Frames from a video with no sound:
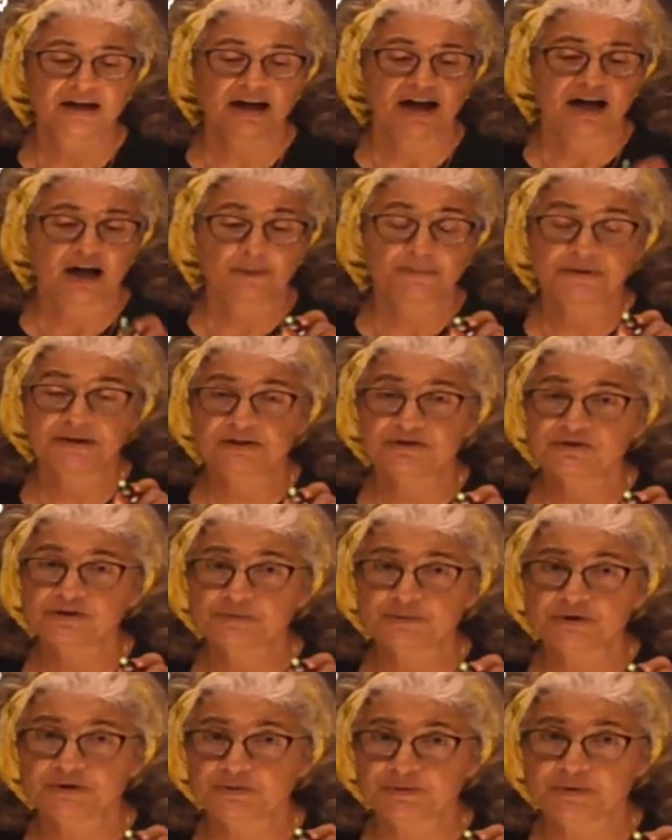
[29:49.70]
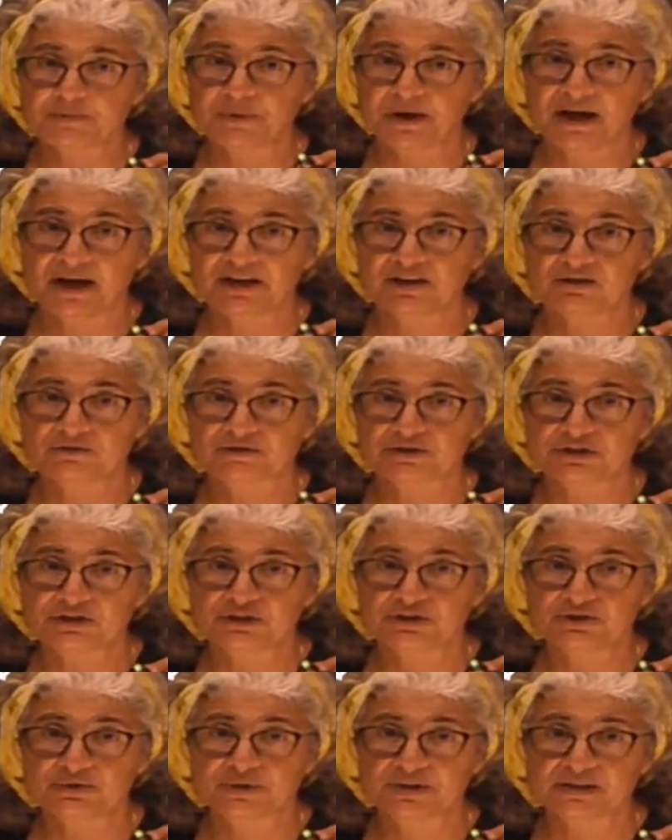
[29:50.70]
Up here is supposed to be pi over
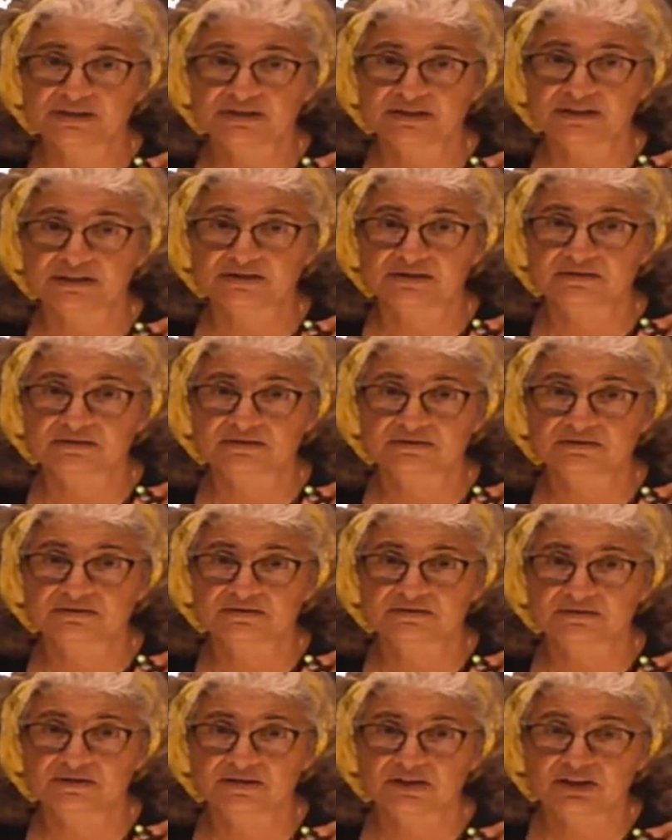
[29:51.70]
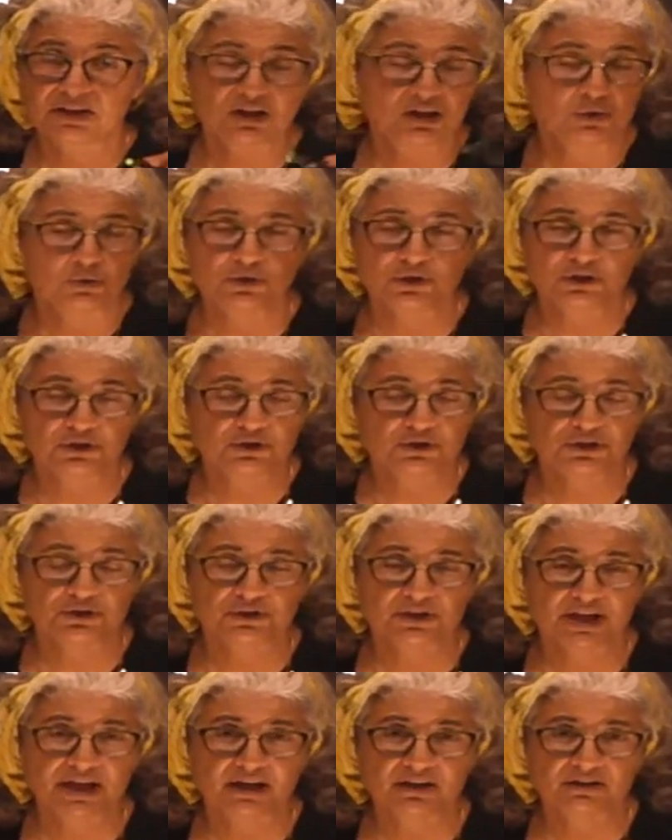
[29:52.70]
2, isn't it? Well, go to your
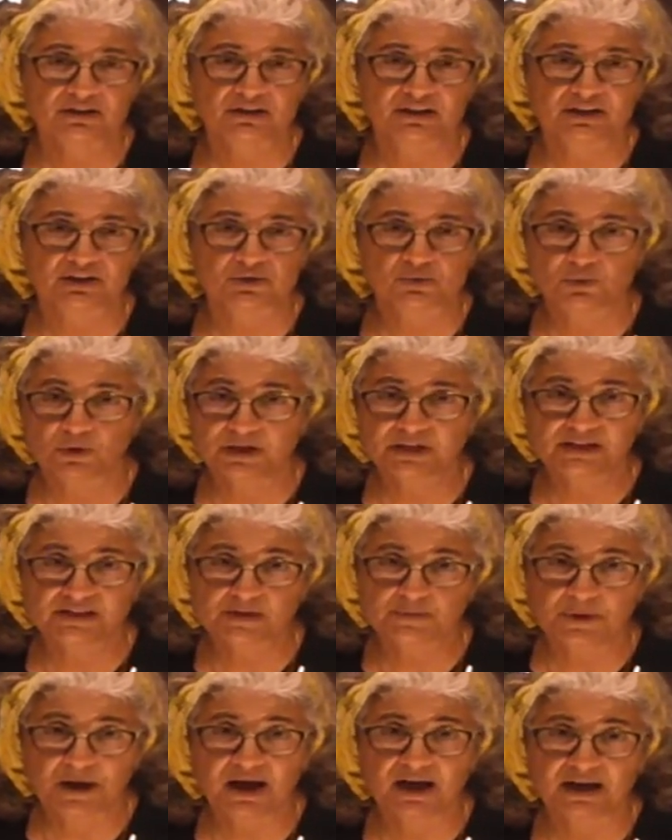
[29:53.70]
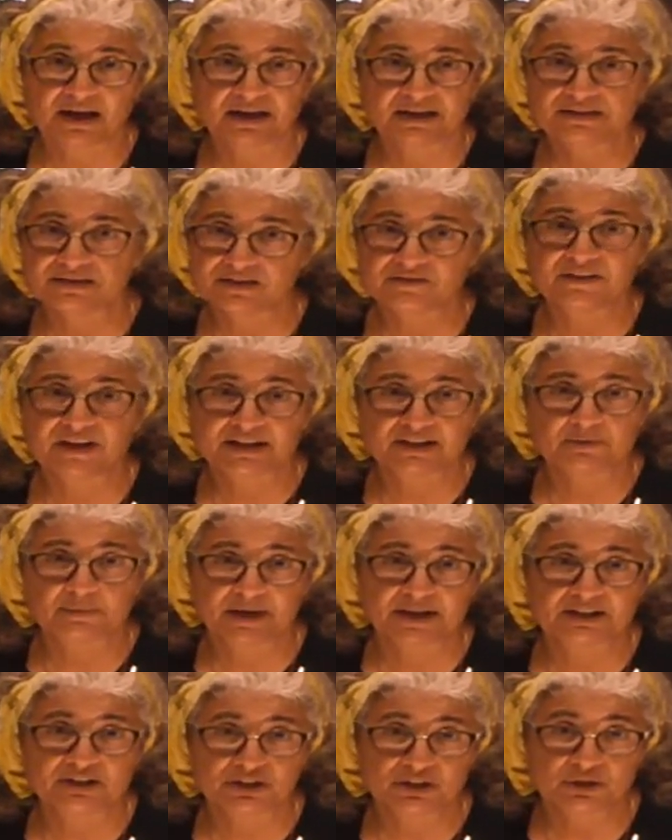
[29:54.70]
calculator. What is pi divided
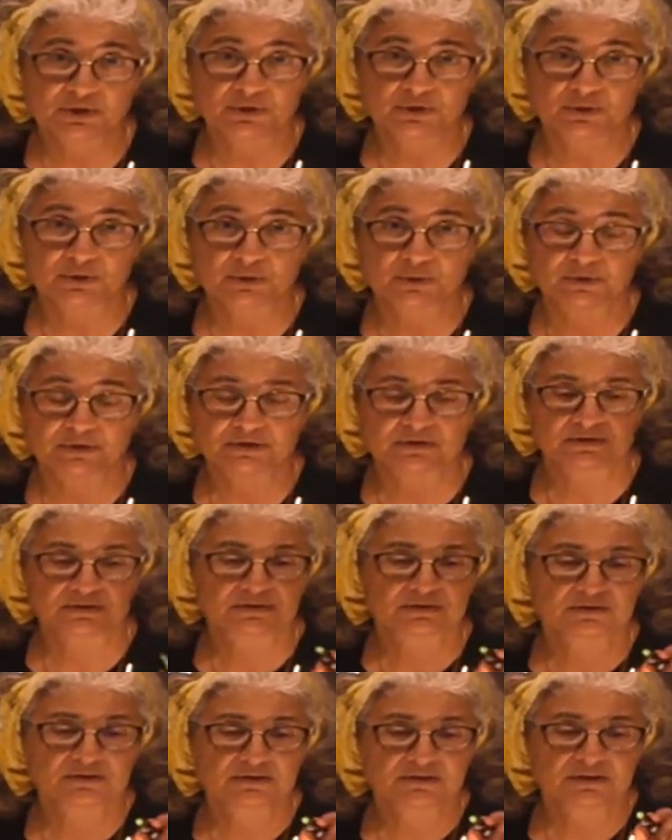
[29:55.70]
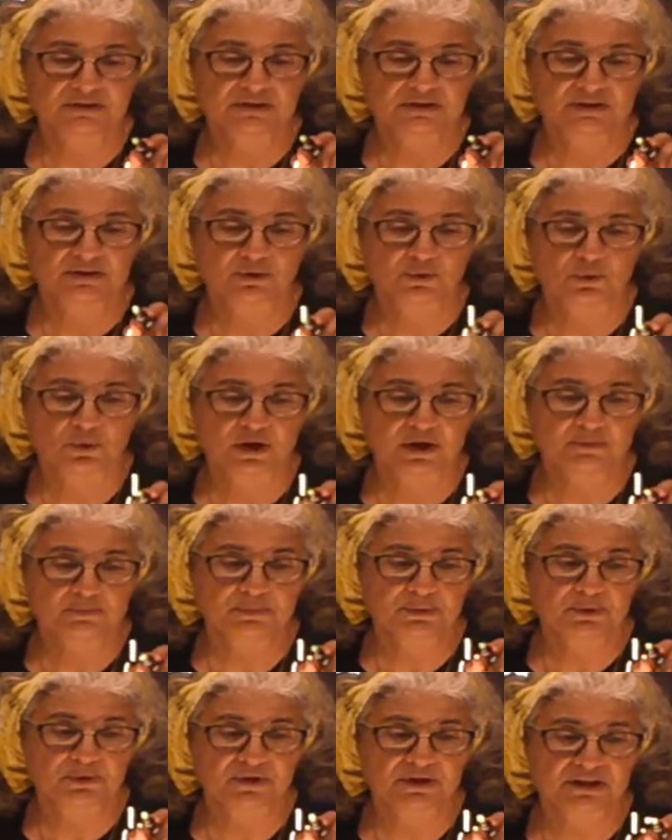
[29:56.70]
by 2?
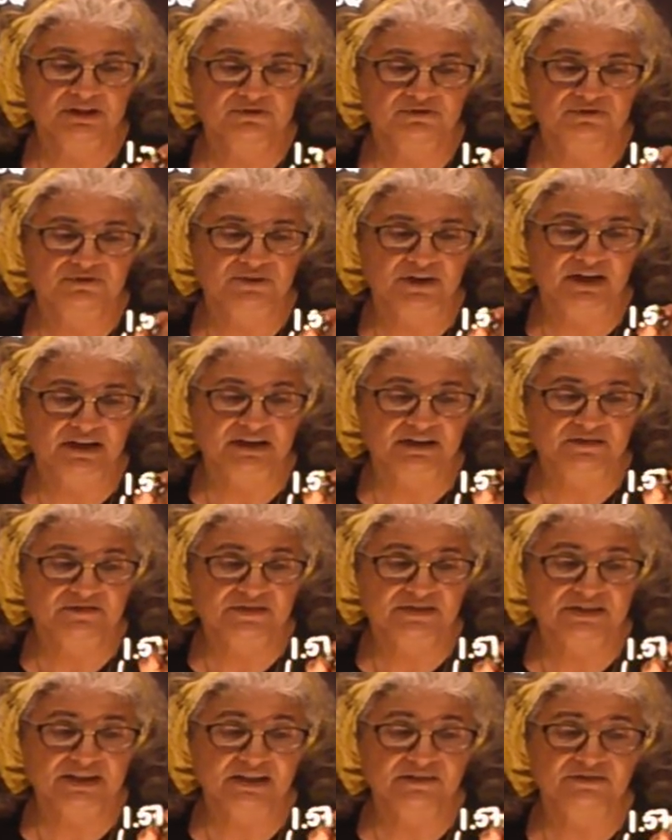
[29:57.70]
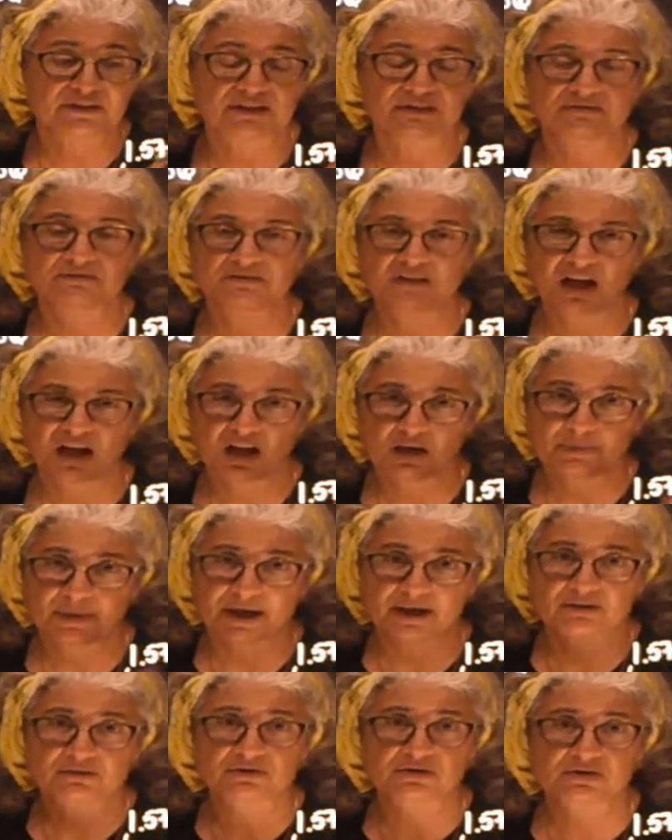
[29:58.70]
1.57,
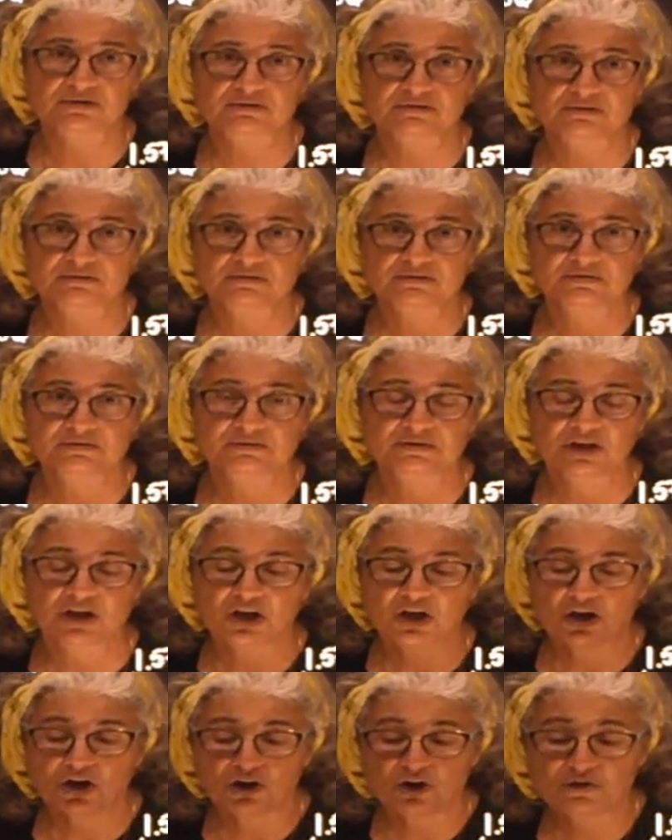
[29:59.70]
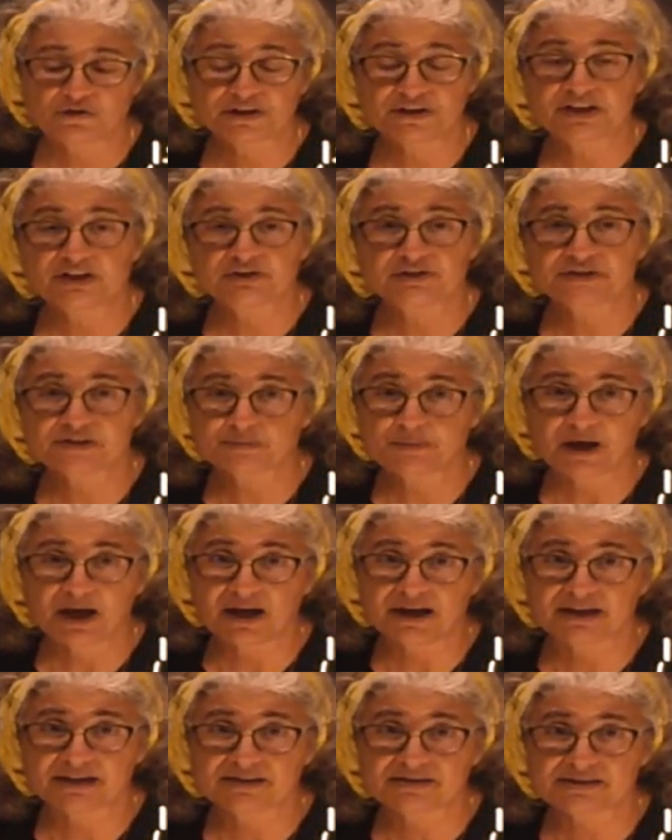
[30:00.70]
about. Over here is
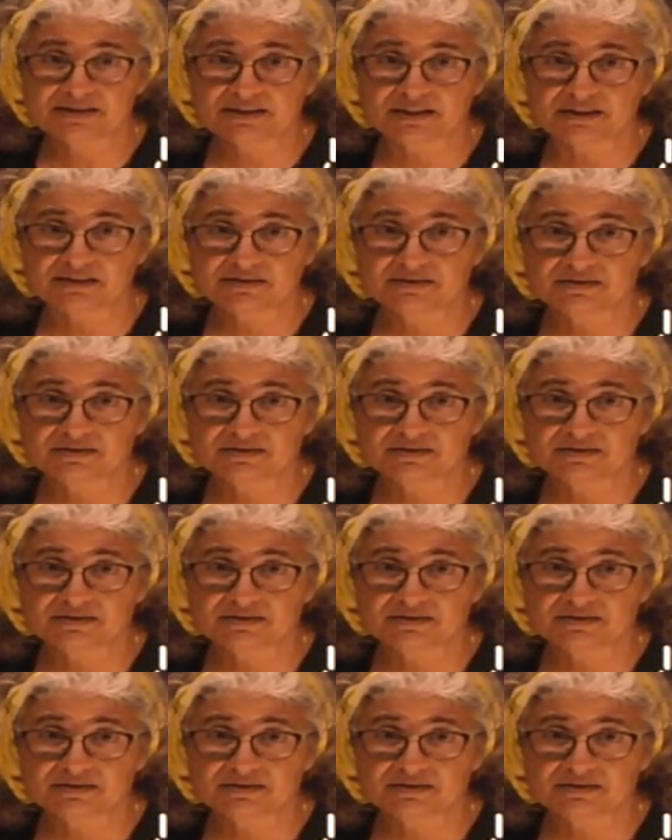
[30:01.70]
pi, isn't it?